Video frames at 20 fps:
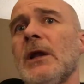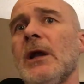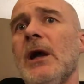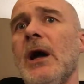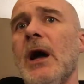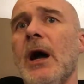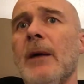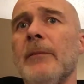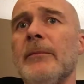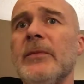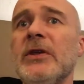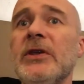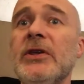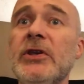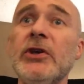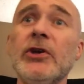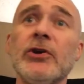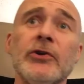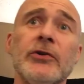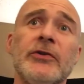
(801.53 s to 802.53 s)

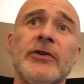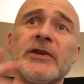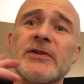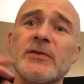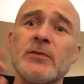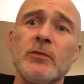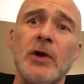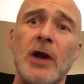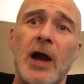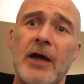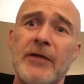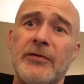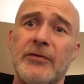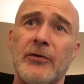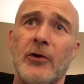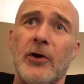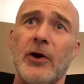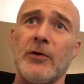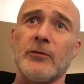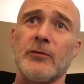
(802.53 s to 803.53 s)
This one I
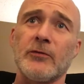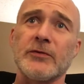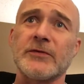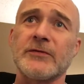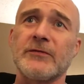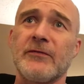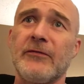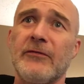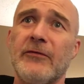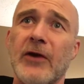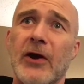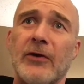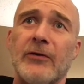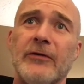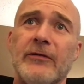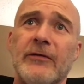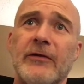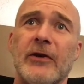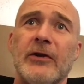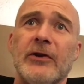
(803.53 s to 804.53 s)
thought was
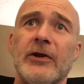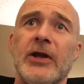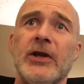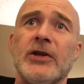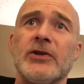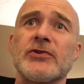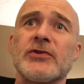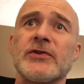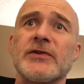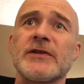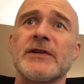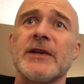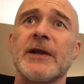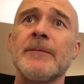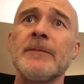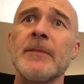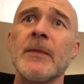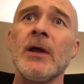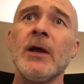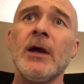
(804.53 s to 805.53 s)
very, very interesting.